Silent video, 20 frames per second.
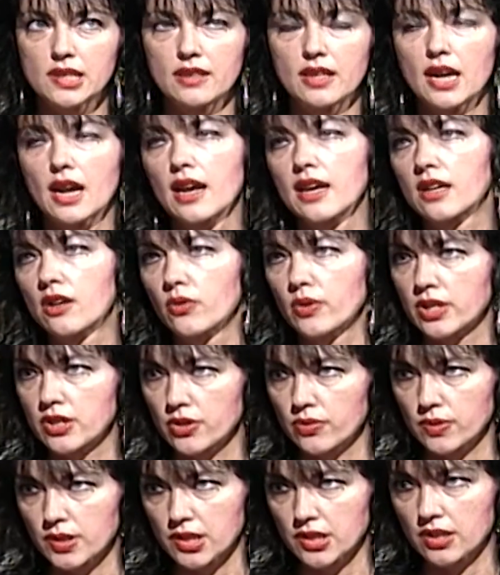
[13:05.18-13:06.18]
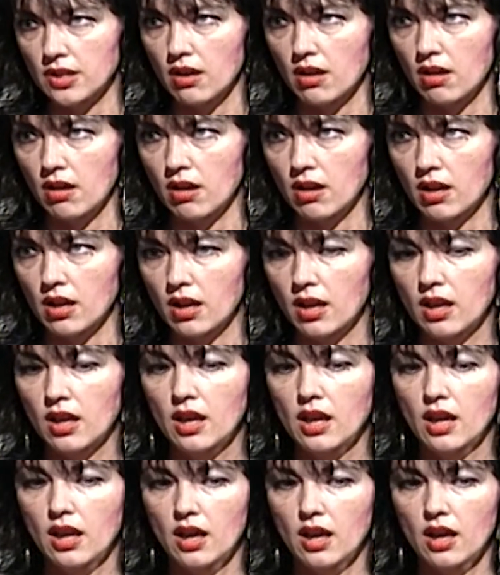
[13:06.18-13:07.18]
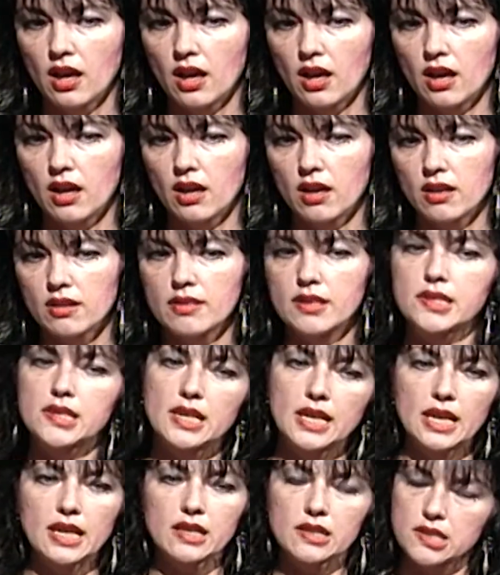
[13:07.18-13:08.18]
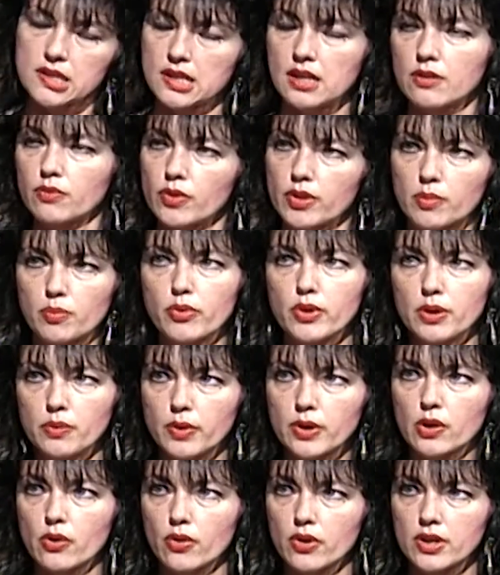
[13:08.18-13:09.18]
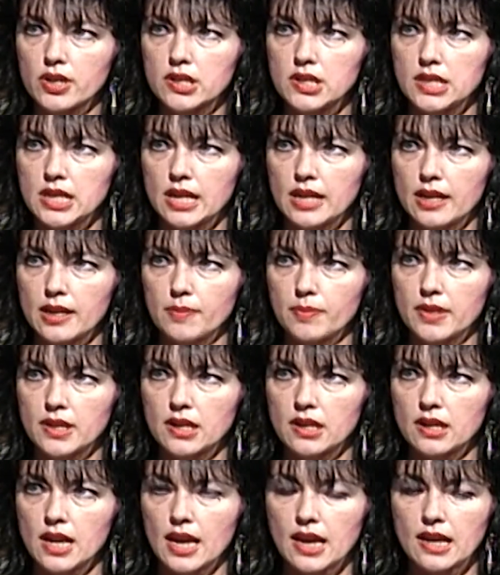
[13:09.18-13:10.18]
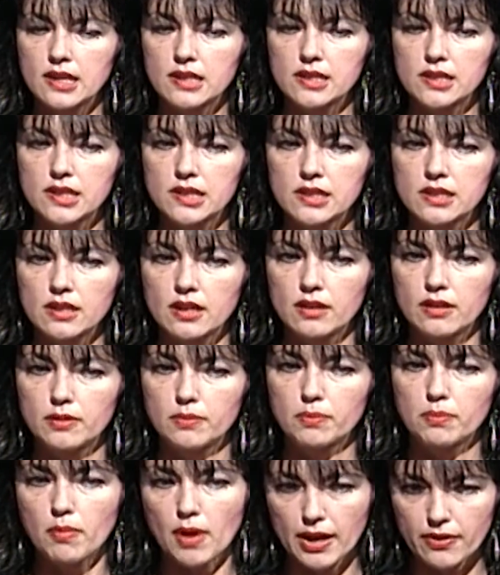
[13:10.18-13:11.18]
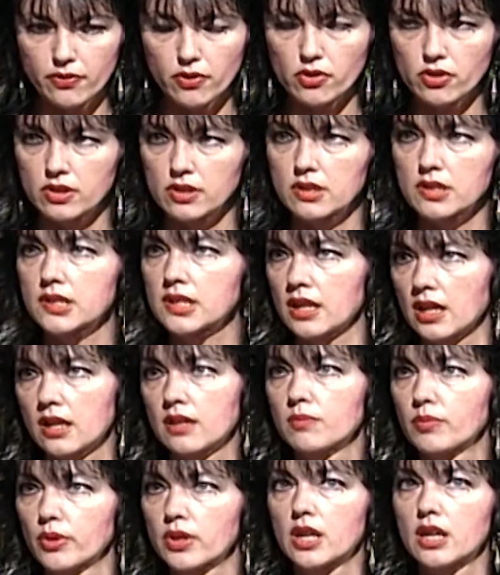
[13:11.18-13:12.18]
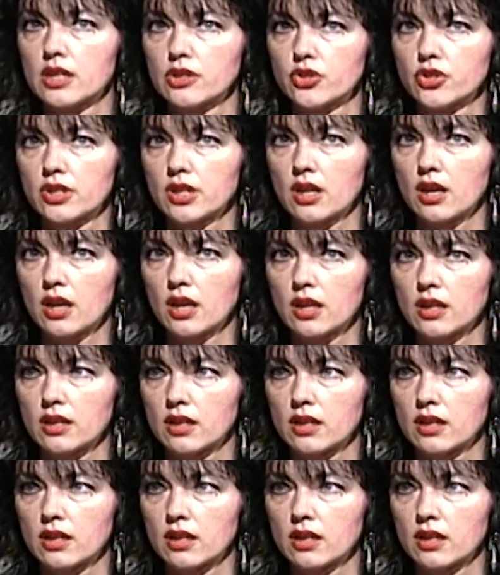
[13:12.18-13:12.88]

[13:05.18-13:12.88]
and then I go into a song. Mm-hmm. Uh, the singing is done with a pre-recorded tape mm-hmm. that has um, my vocals and percussion. So